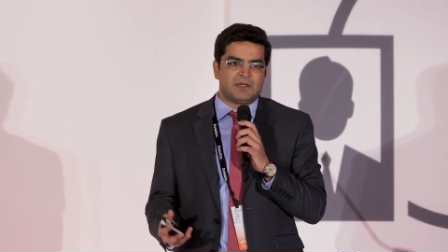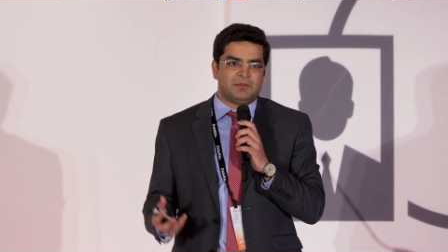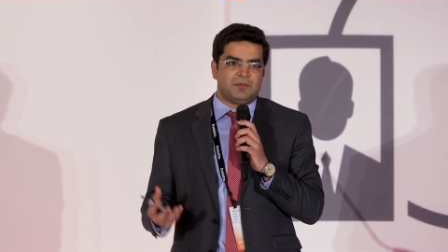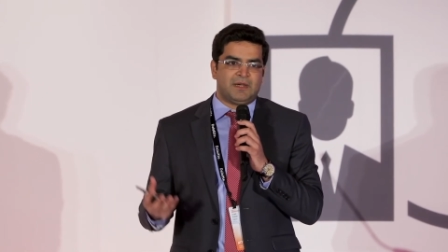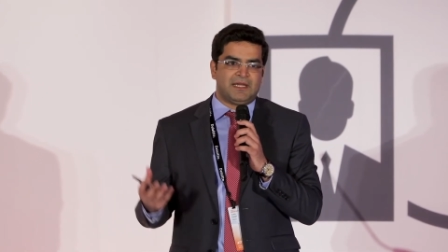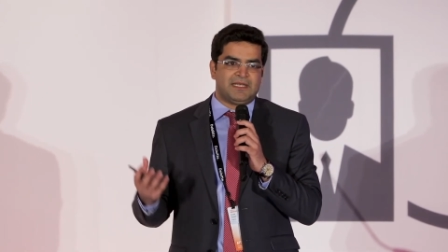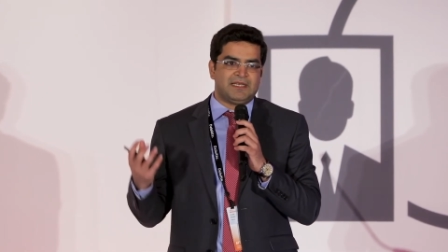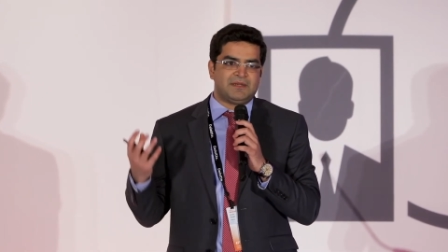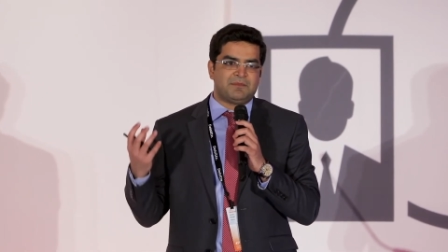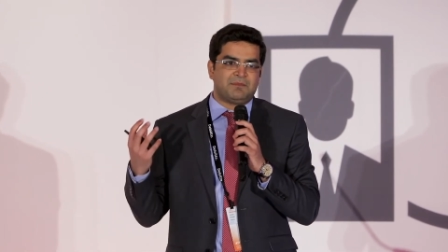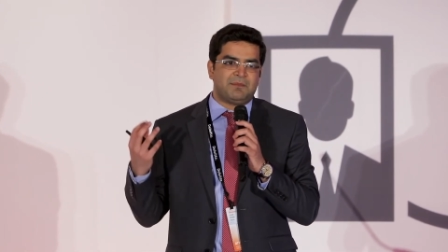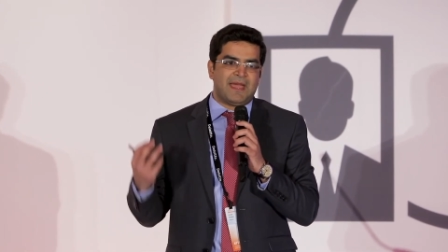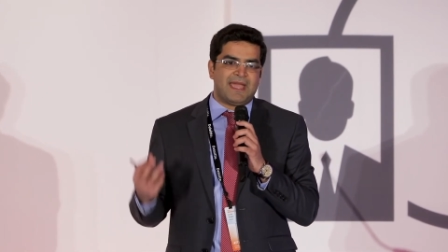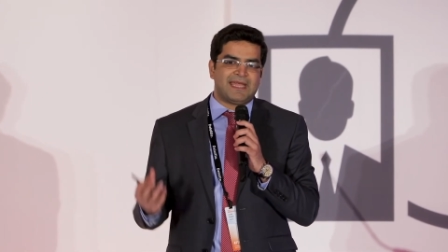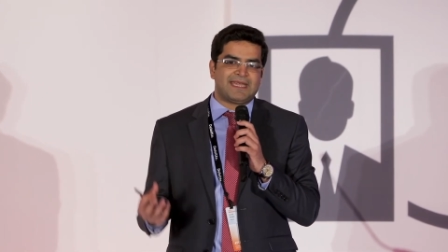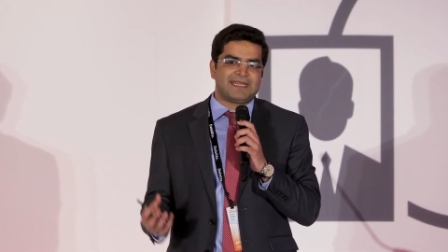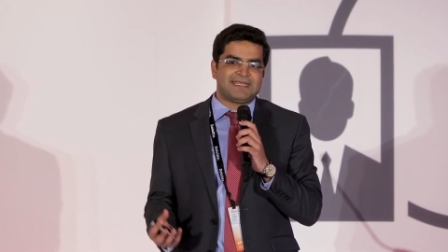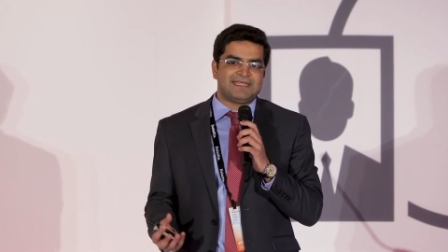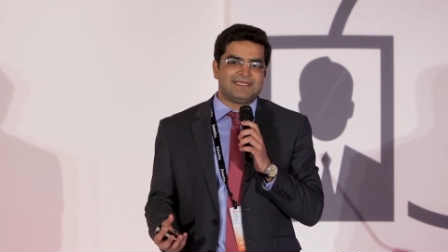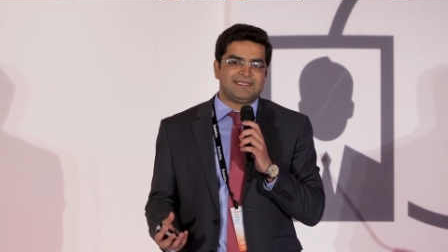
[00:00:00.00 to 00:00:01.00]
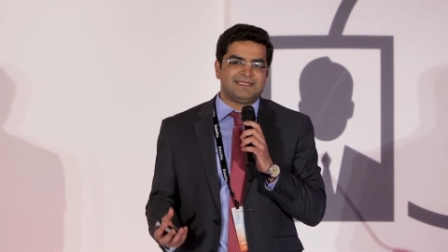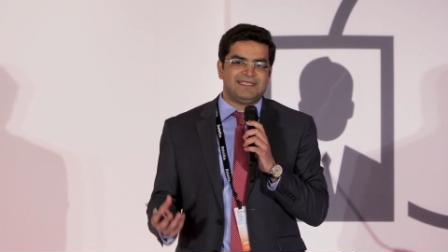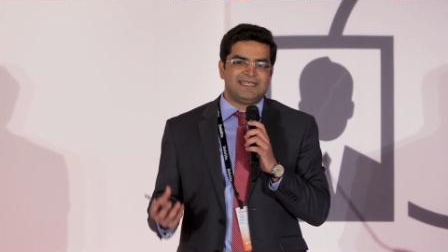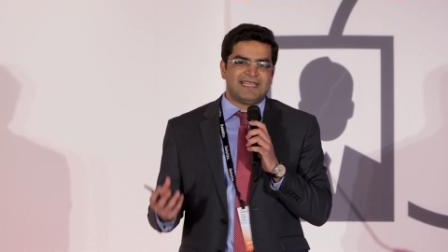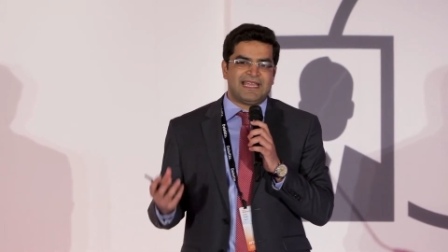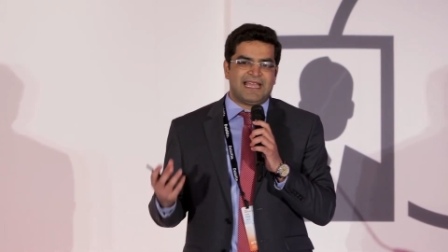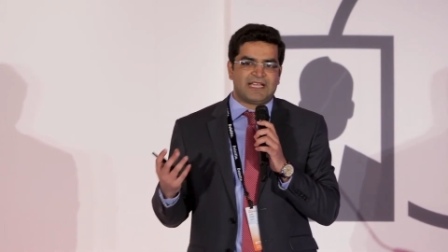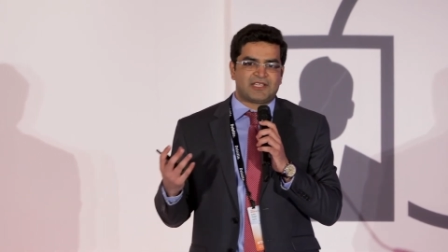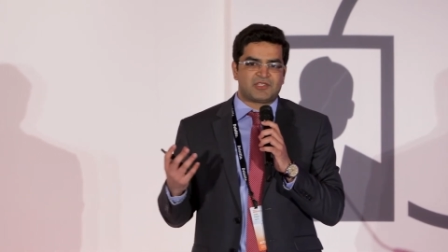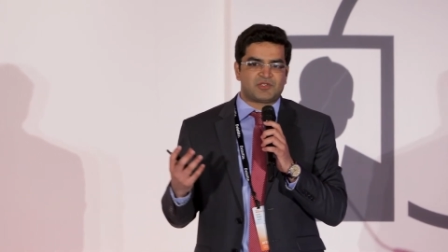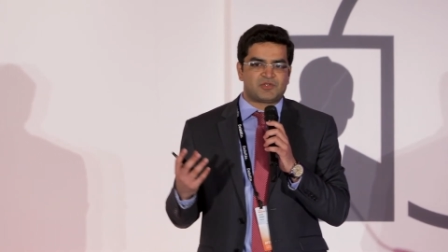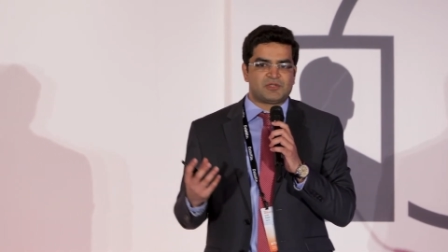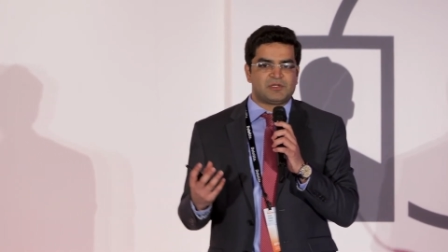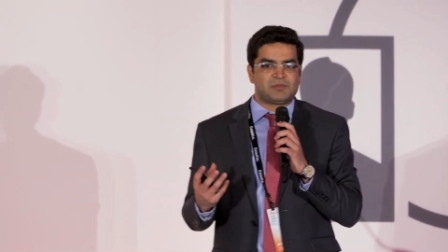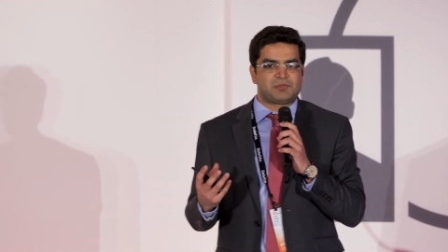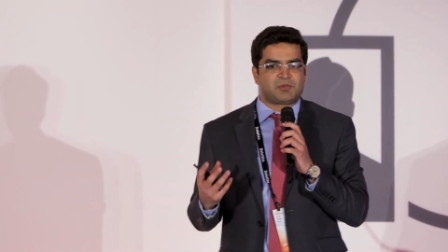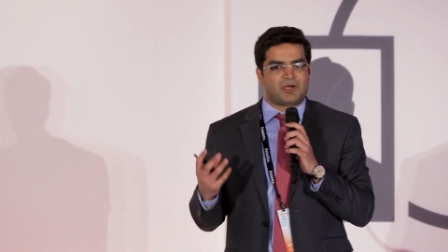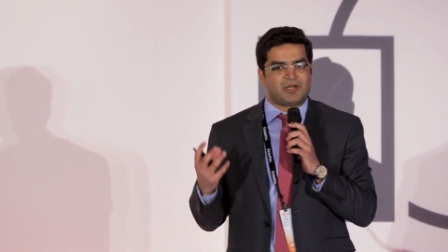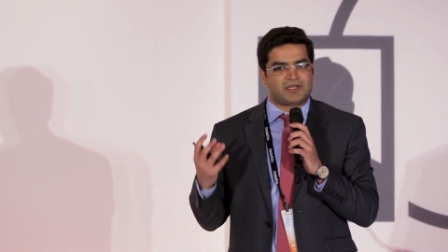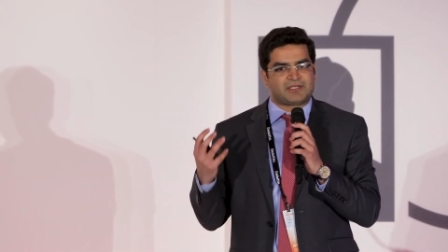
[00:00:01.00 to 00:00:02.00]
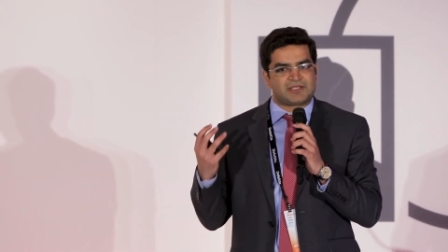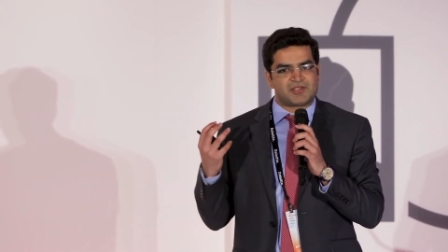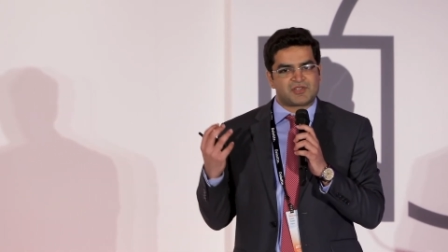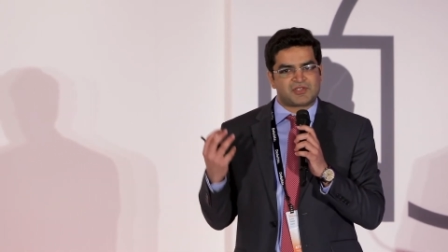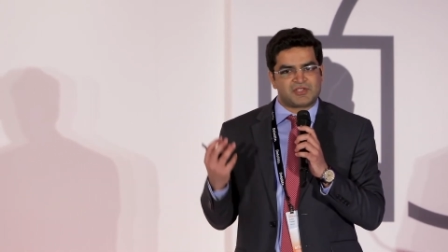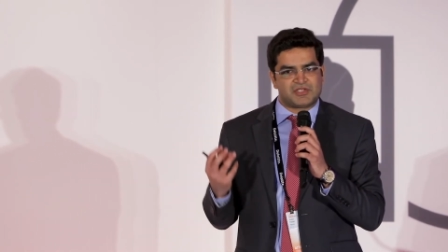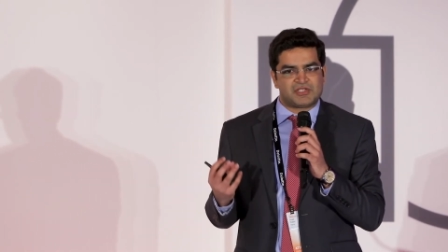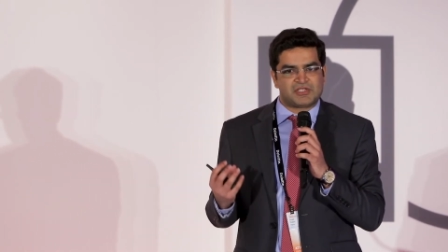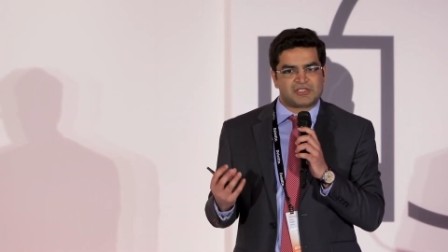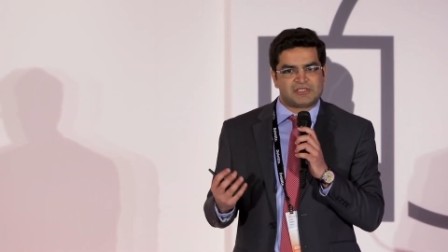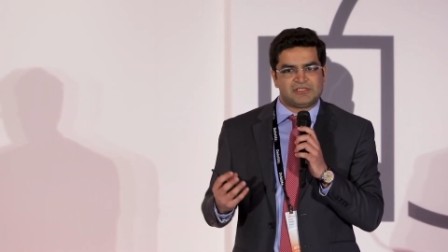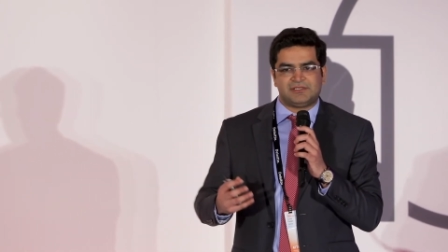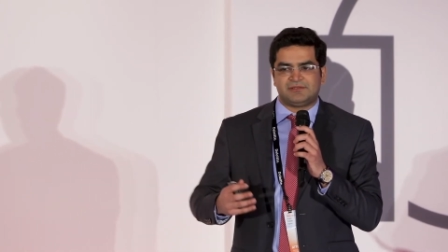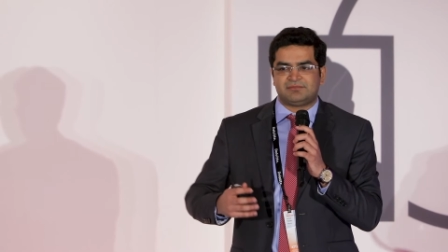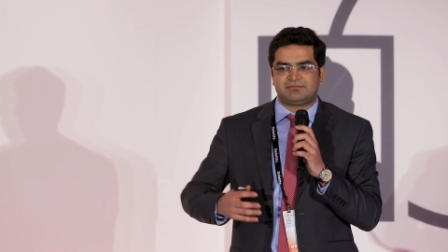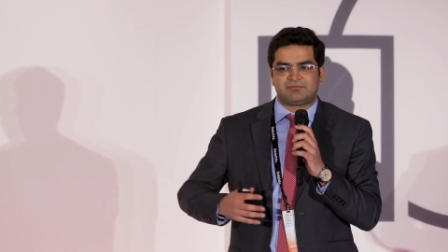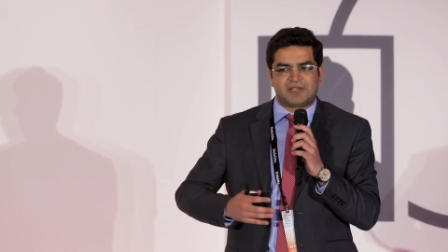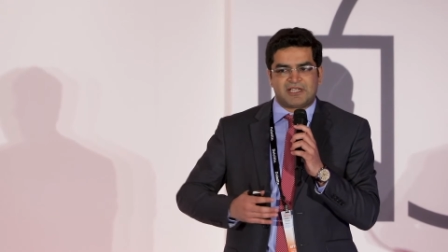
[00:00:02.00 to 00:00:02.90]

While in banking, the actual product is digital,